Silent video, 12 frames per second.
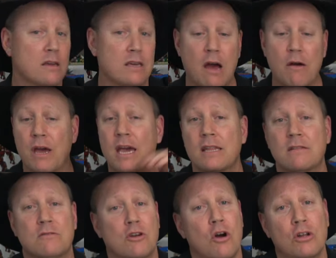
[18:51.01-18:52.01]
Go
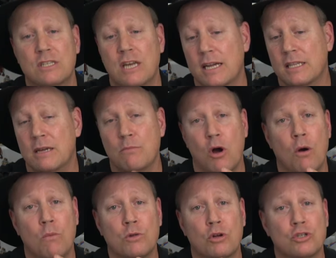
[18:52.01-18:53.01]
ahead, contact him.
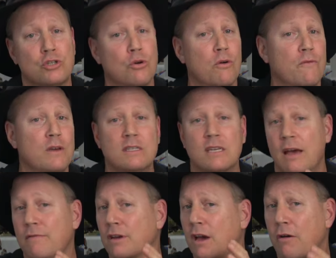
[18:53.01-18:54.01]
I'm not sure if he's
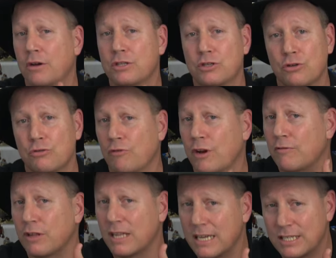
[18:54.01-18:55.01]
ever going to
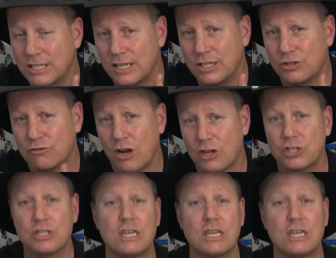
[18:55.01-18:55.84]
re-release the instructions.